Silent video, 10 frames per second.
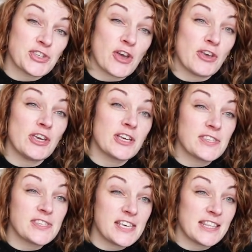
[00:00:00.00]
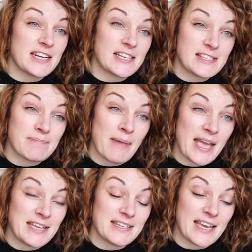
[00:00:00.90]
So you can see that it's
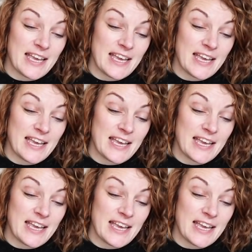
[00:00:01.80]
made